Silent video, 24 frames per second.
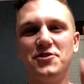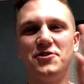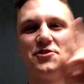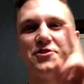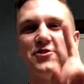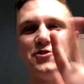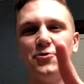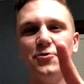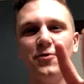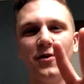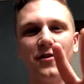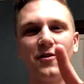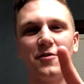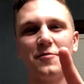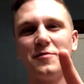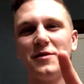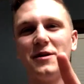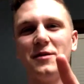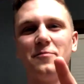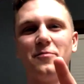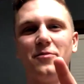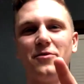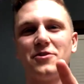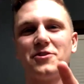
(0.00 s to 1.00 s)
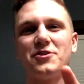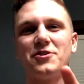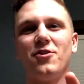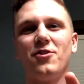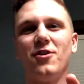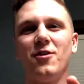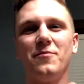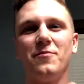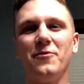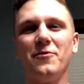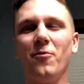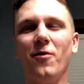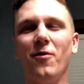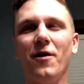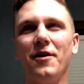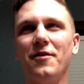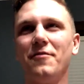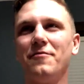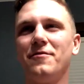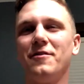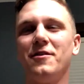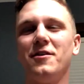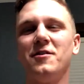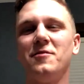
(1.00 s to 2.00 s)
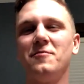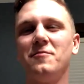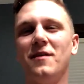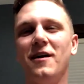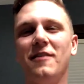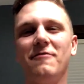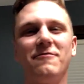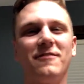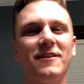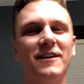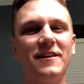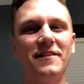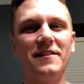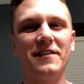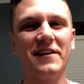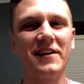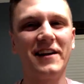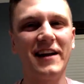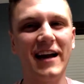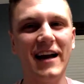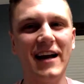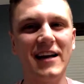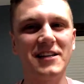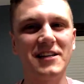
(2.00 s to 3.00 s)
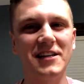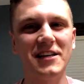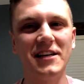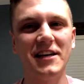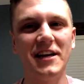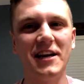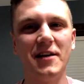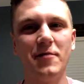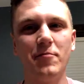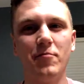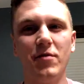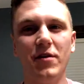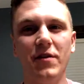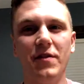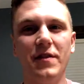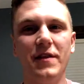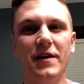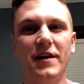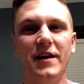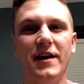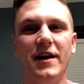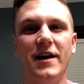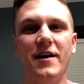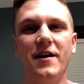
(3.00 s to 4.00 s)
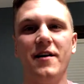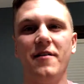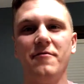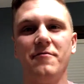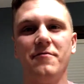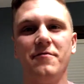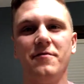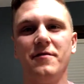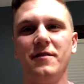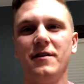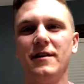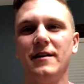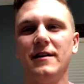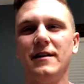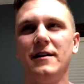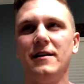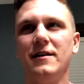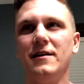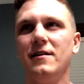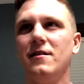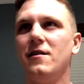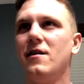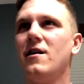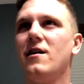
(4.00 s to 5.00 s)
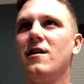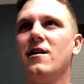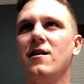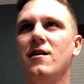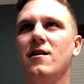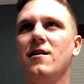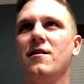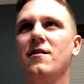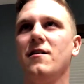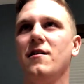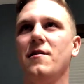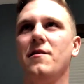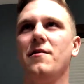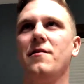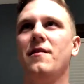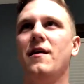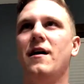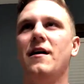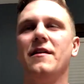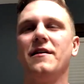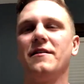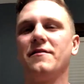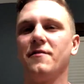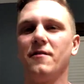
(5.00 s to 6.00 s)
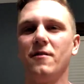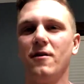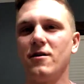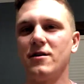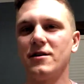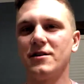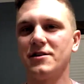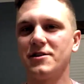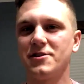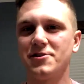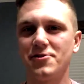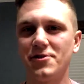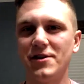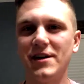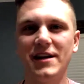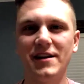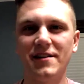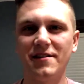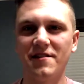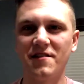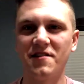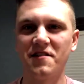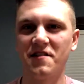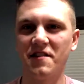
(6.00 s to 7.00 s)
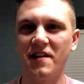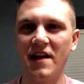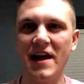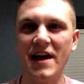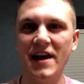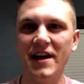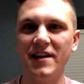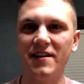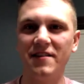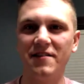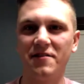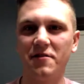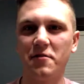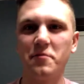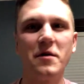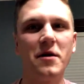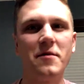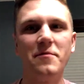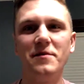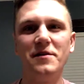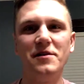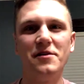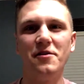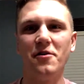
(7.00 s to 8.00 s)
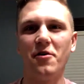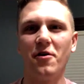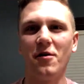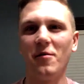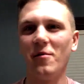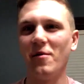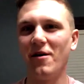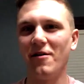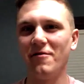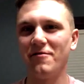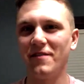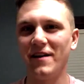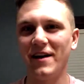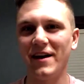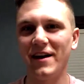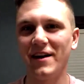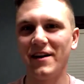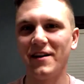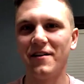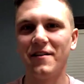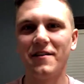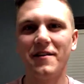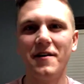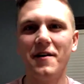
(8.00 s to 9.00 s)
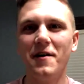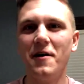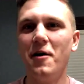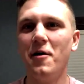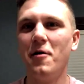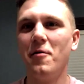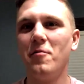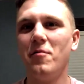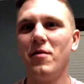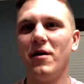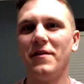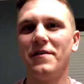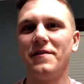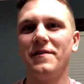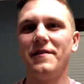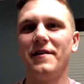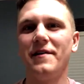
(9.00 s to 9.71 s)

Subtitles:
two other people show up, and one of them, I forget their caching name, but they have I think the longest streak in the state, so maybe you know them offhand. But